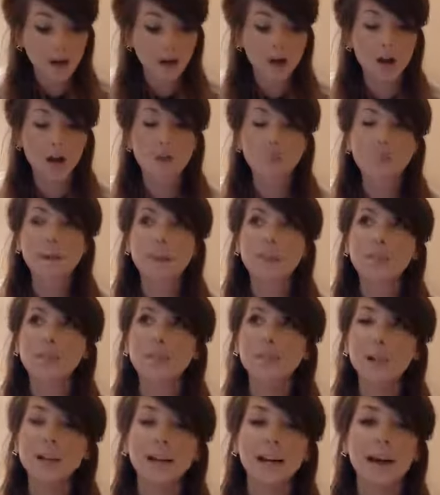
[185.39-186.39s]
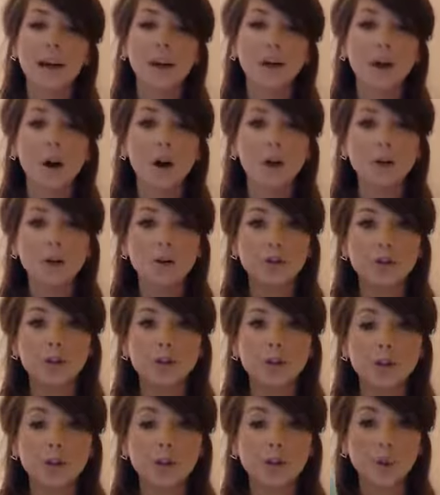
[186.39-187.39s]
If I've been out, I'll usually
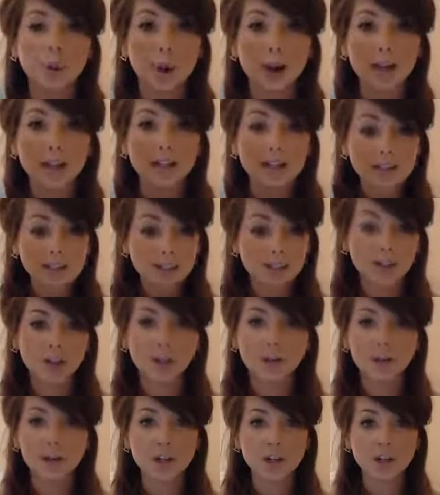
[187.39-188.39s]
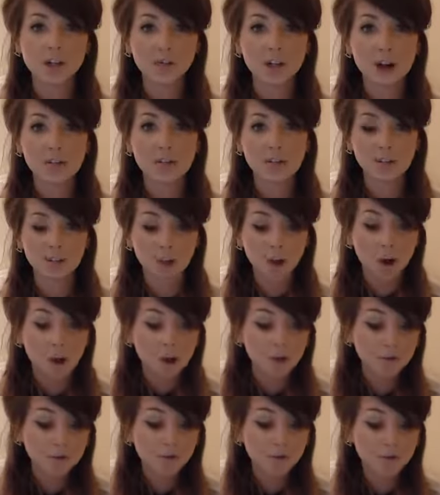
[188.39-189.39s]
do it twice just to make sure I've got everything
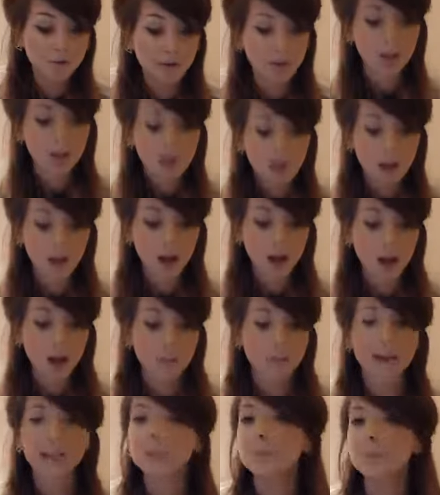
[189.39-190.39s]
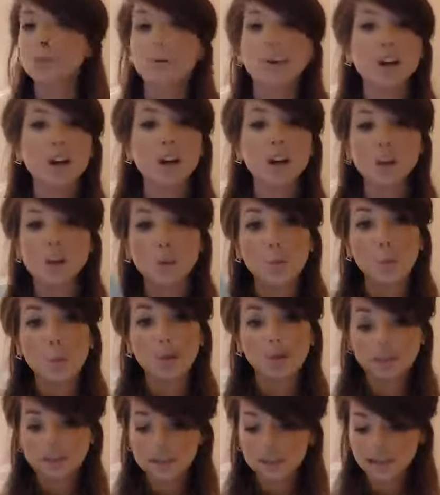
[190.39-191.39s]
off. In the morning I do it
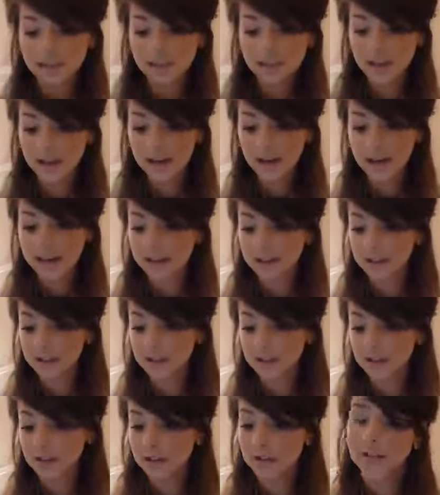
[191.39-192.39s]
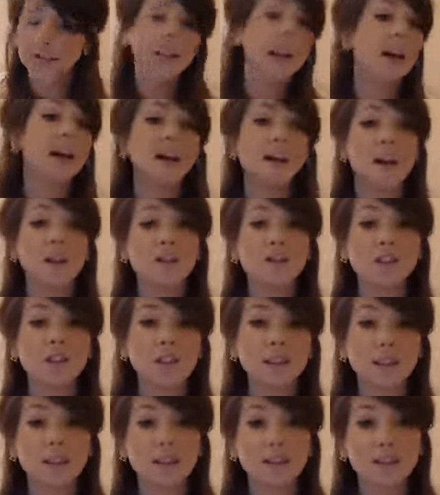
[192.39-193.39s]
once, and yeah, I just
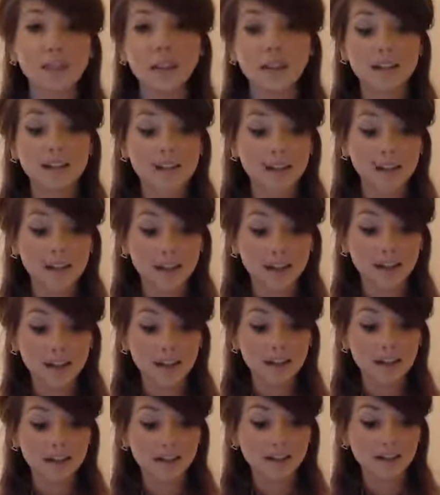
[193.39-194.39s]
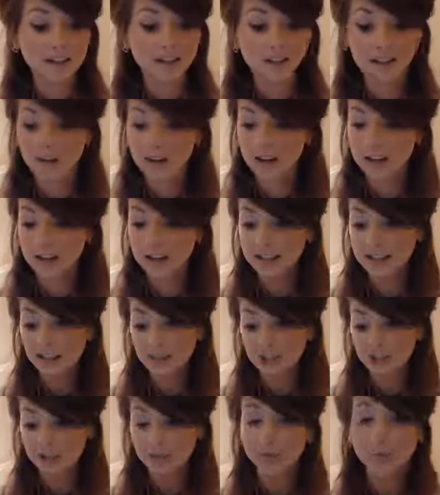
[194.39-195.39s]
think it's amazing, and it is
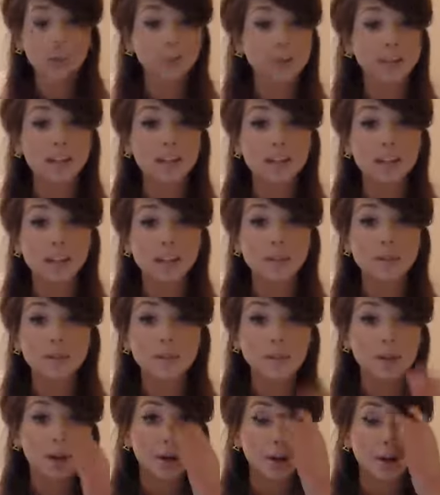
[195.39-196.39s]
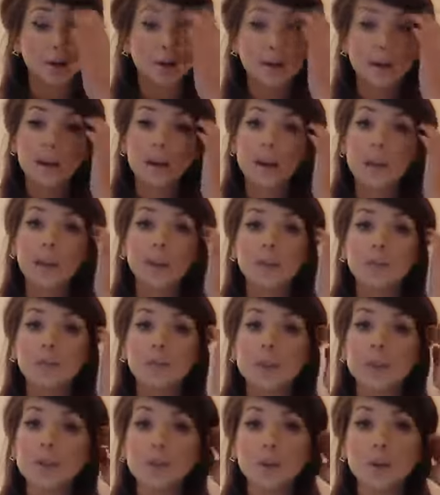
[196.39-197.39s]
actually for all skin types, so if you
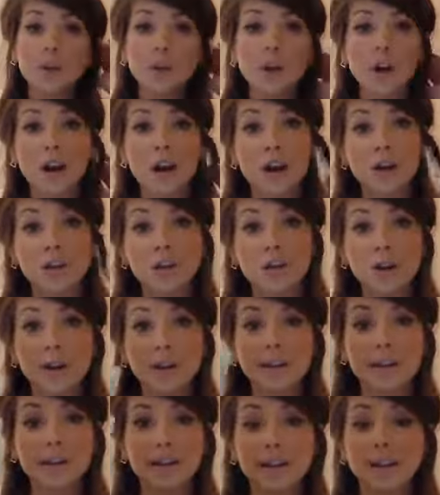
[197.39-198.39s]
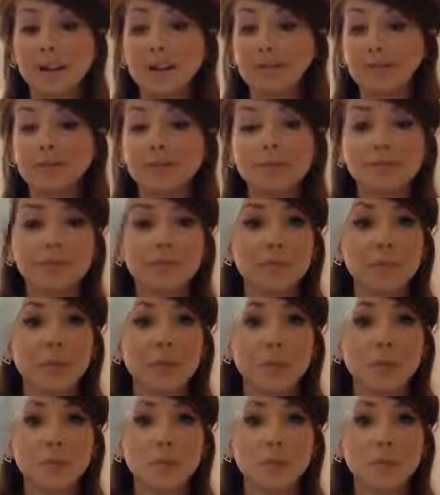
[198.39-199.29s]
did want to try it on your cleanser, then you can